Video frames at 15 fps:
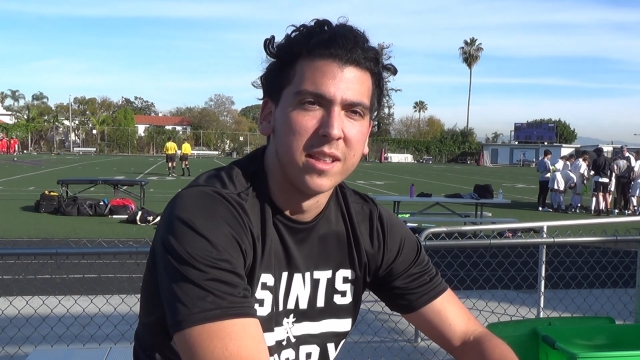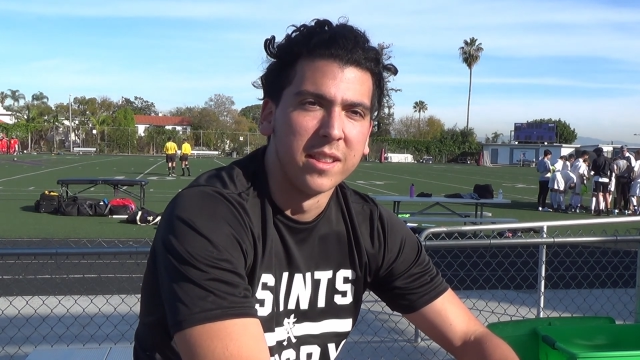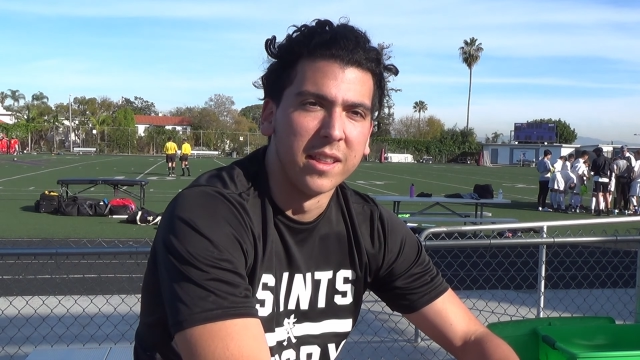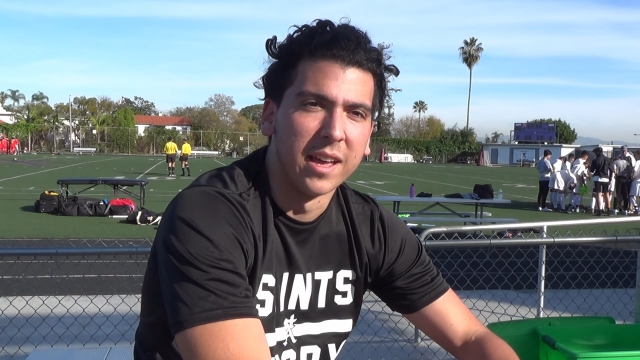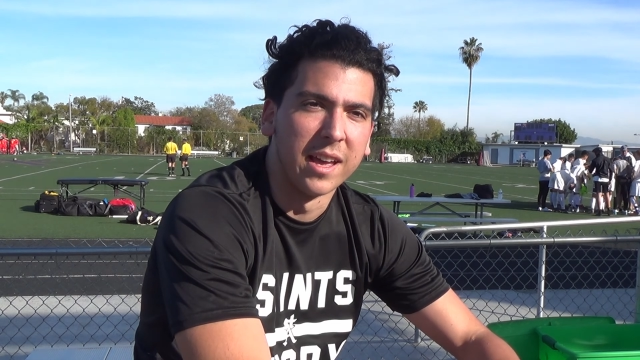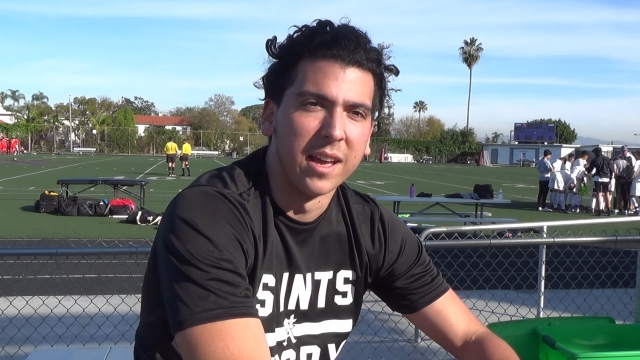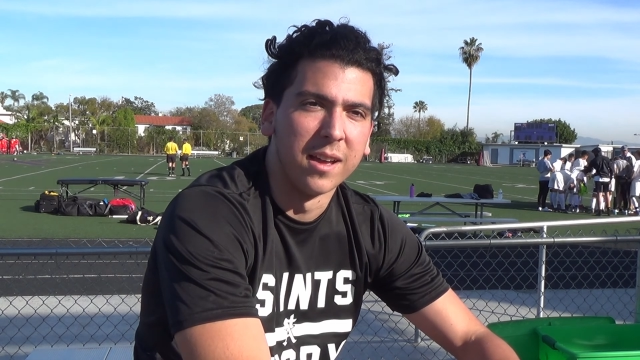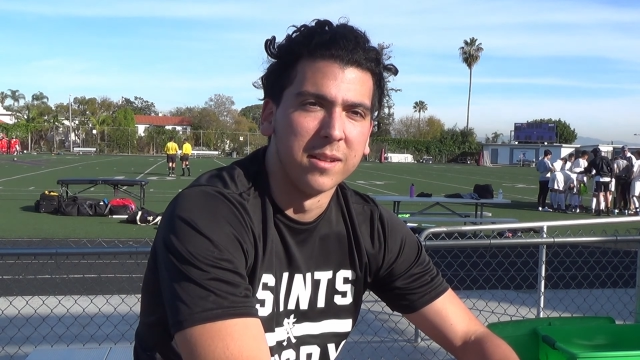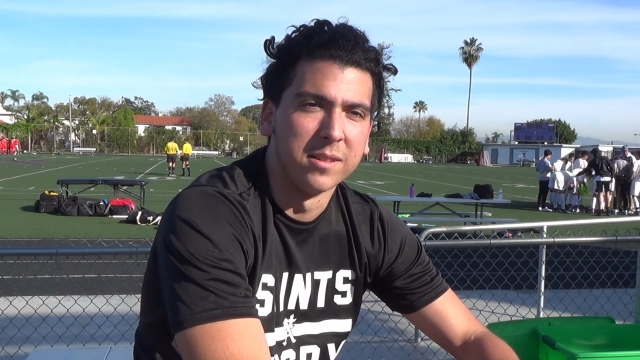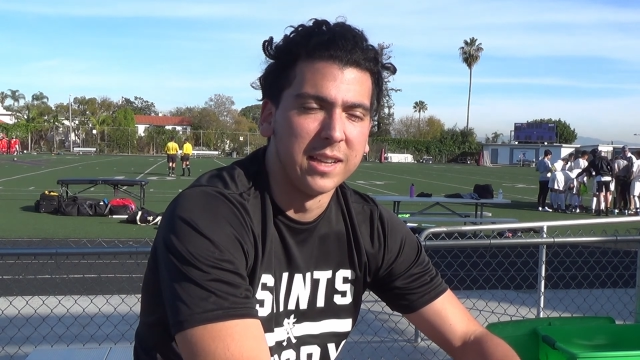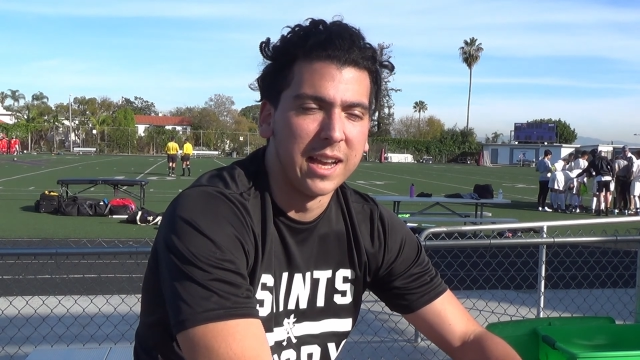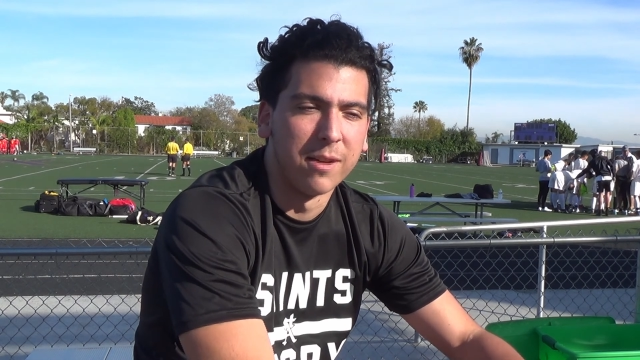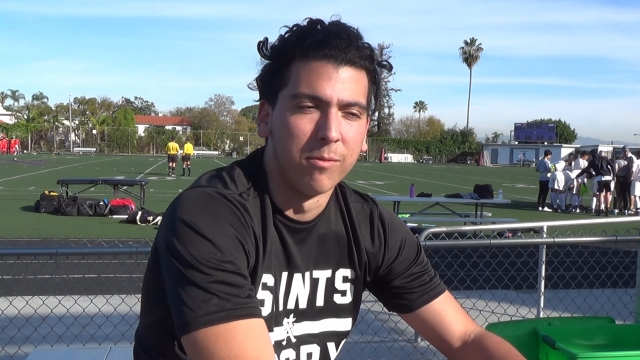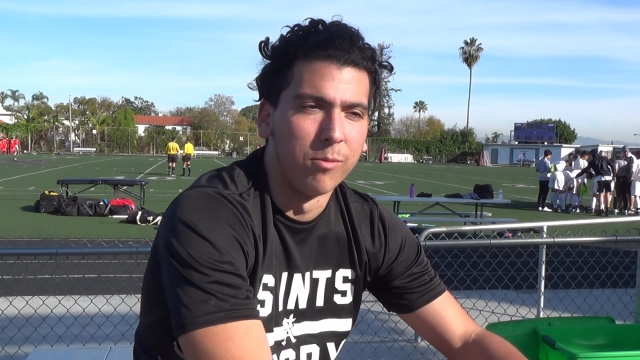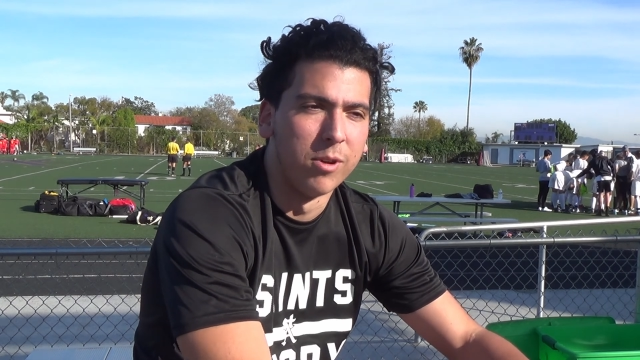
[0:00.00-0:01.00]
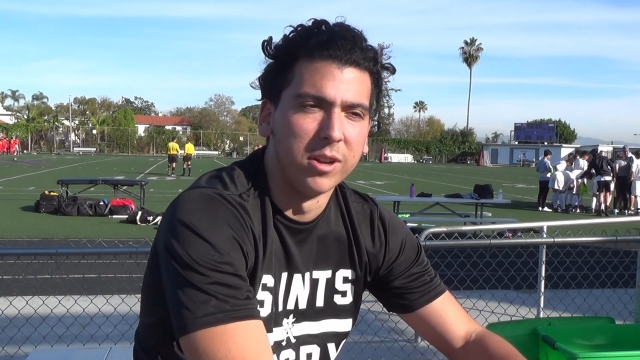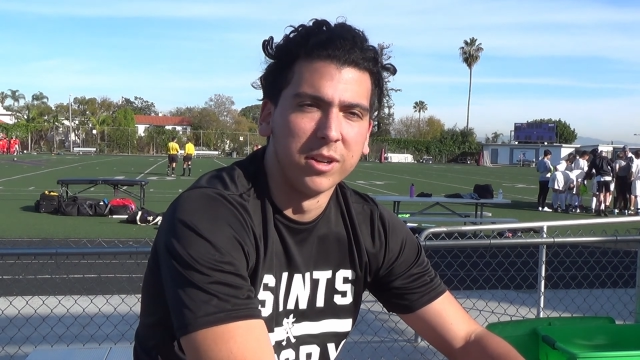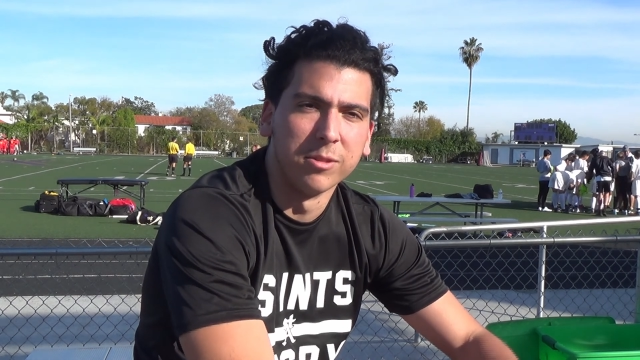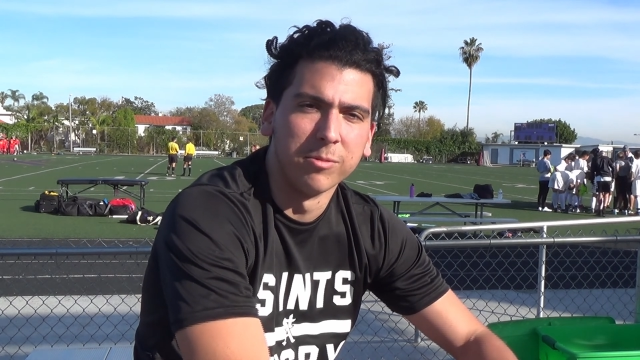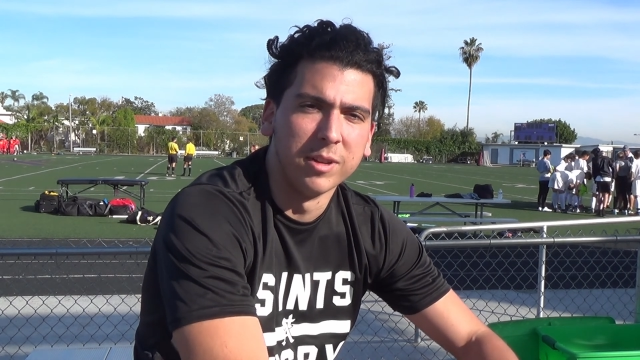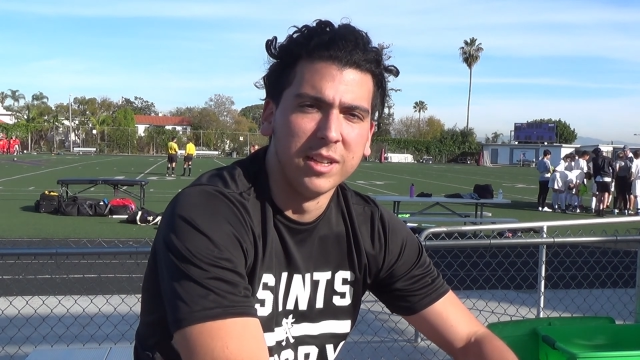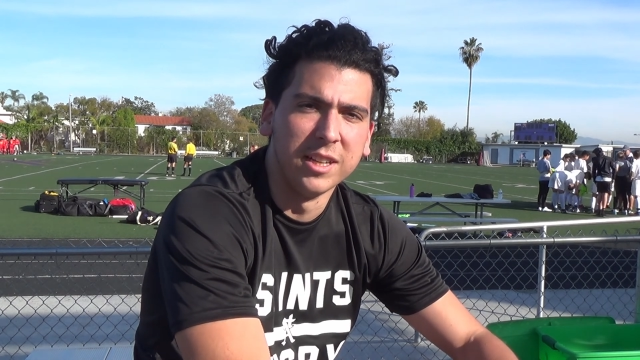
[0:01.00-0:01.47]
that they have one
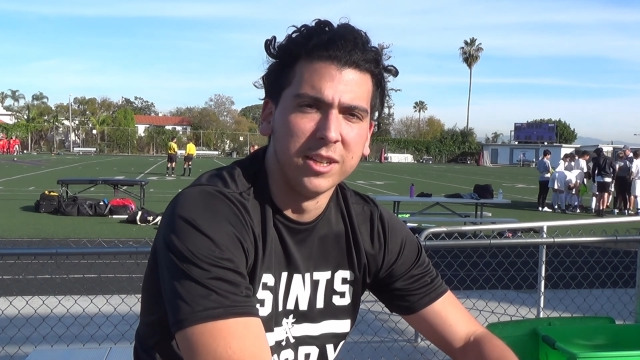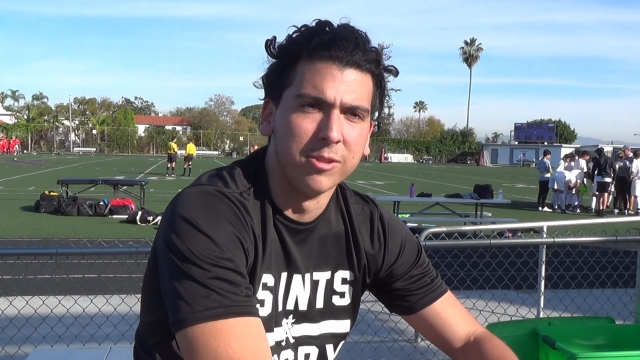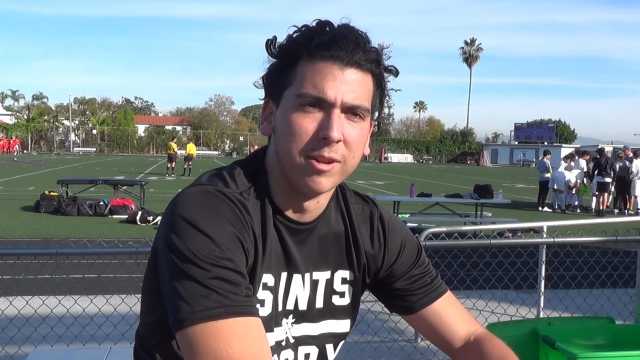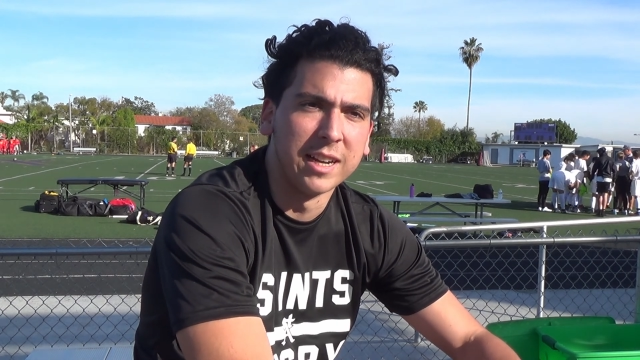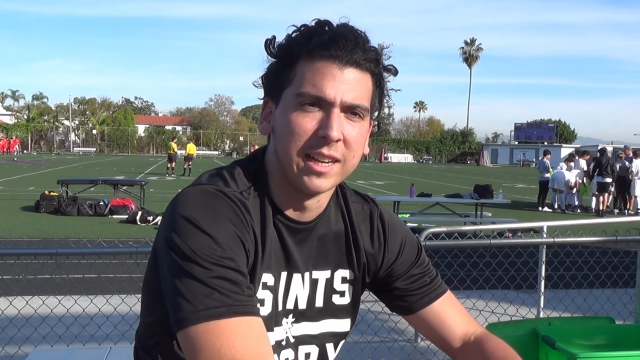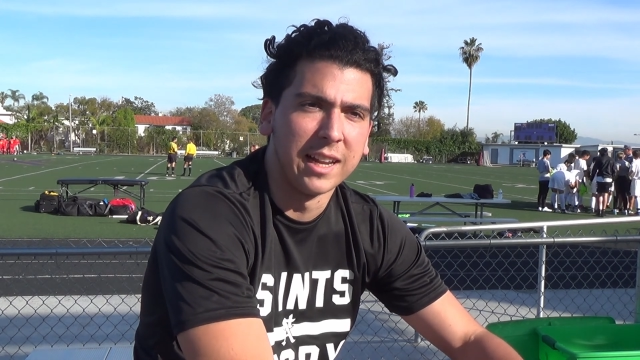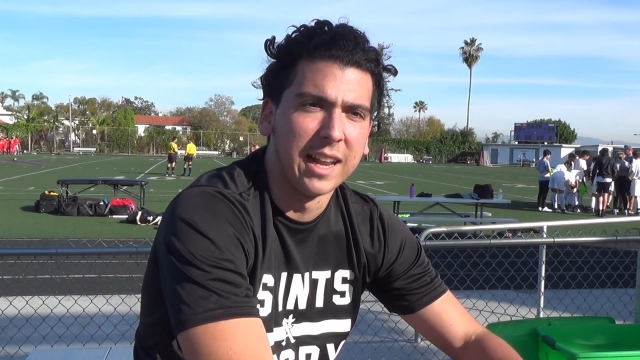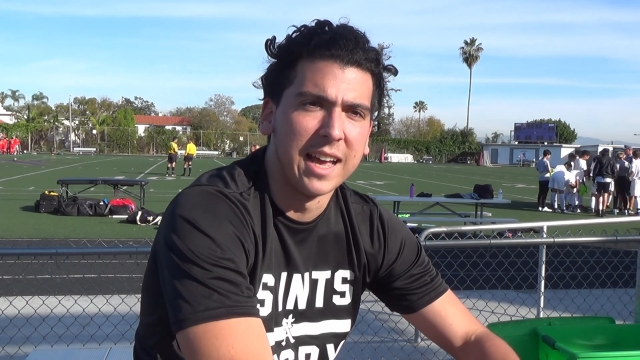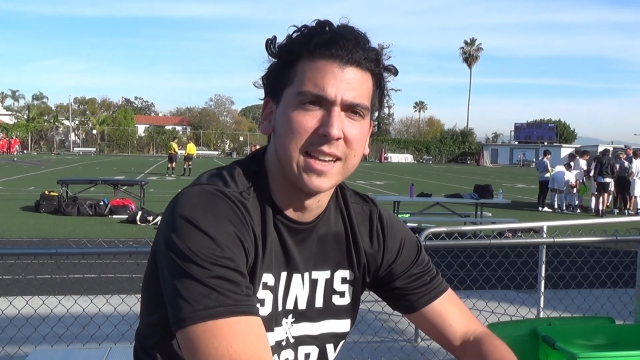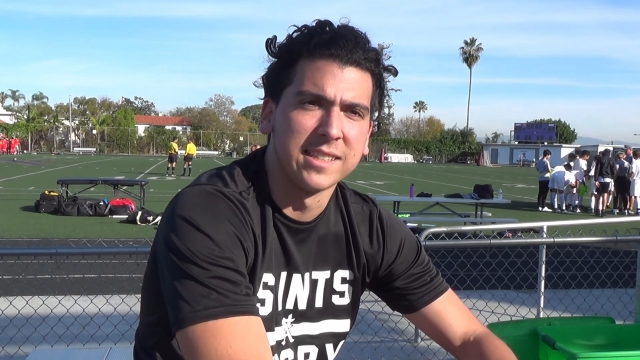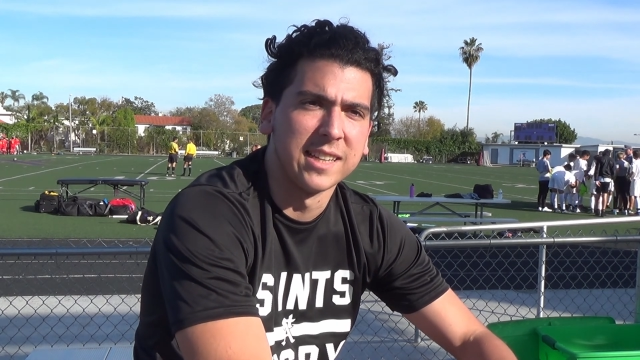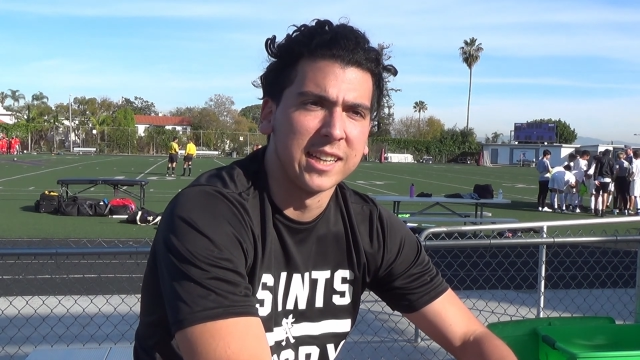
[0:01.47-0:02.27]
really great class